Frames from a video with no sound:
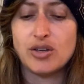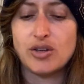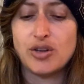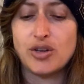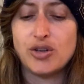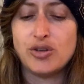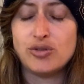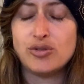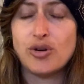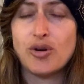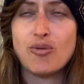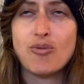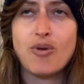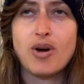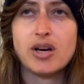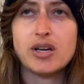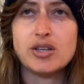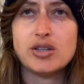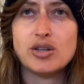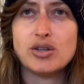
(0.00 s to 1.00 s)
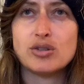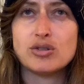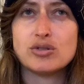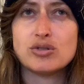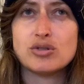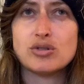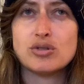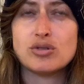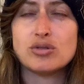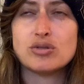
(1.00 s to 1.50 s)
you don't want to
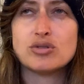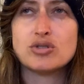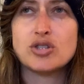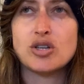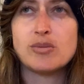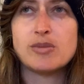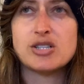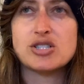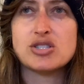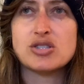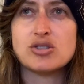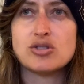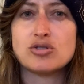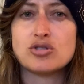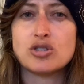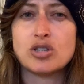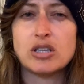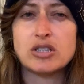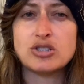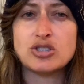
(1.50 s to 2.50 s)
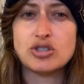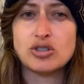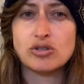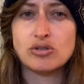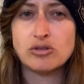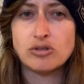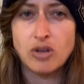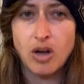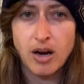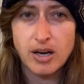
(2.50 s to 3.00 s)
so much trust your
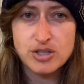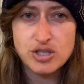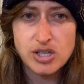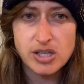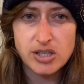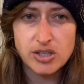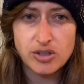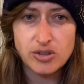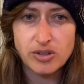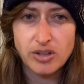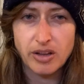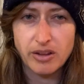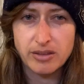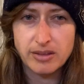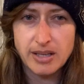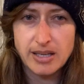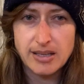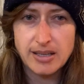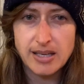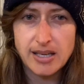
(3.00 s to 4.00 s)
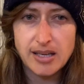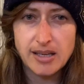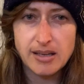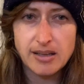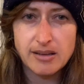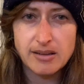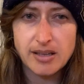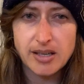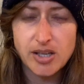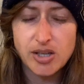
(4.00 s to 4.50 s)
logic or the
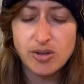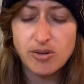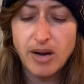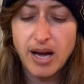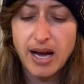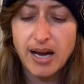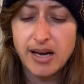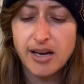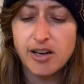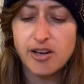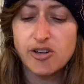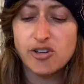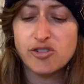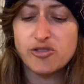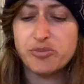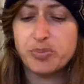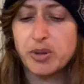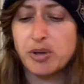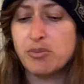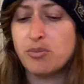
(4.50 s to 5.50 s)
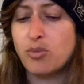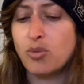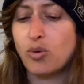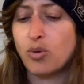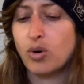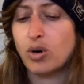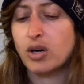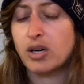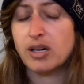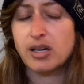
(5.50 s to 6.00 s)
thinking that you have, but
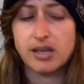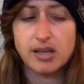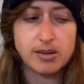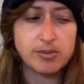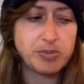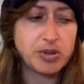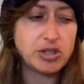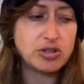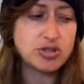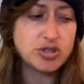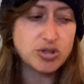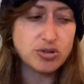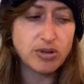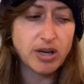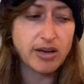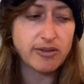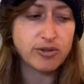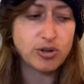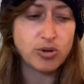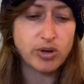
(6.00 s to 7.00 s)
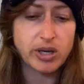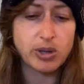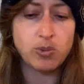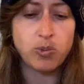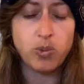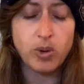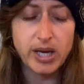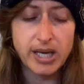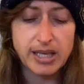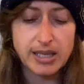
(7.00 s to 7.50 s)
more, but you do have quick
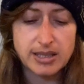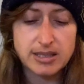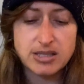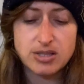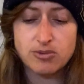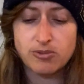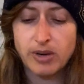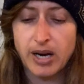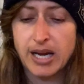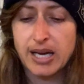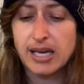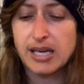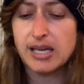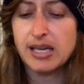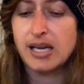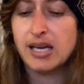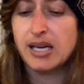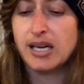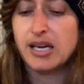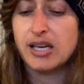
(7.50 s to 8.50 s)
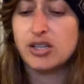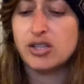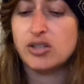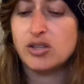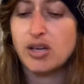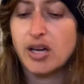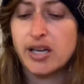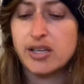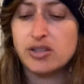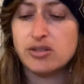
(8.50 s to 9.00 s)
wit, right?
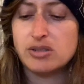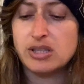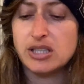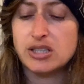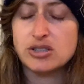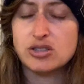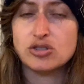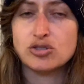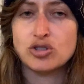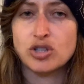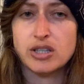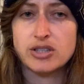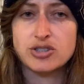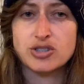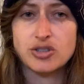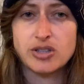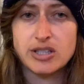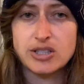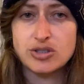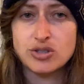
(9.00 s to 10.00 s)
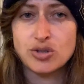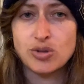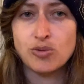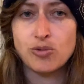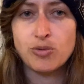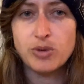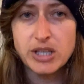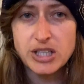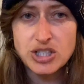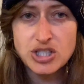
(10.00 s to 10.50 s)
and you need to trust your
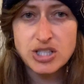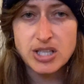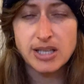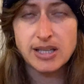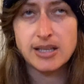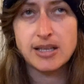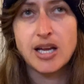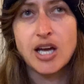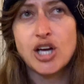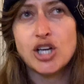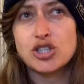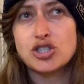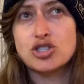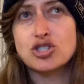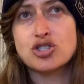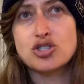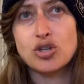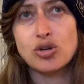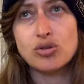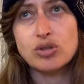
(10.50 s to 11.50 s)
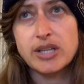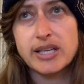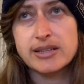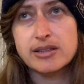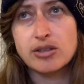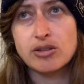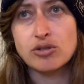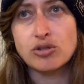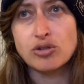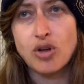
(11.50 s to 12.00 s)
intuition. Just don't let
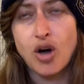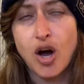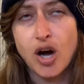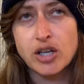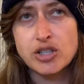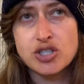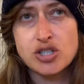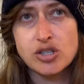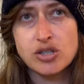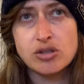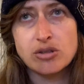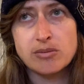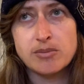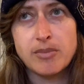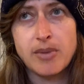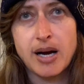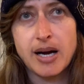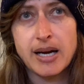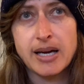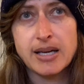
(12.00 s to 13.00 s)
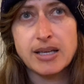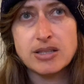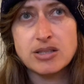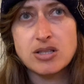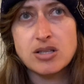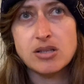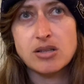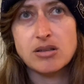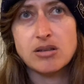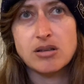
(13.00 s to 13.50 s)
the logical
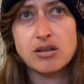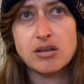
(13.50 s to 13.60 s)
mind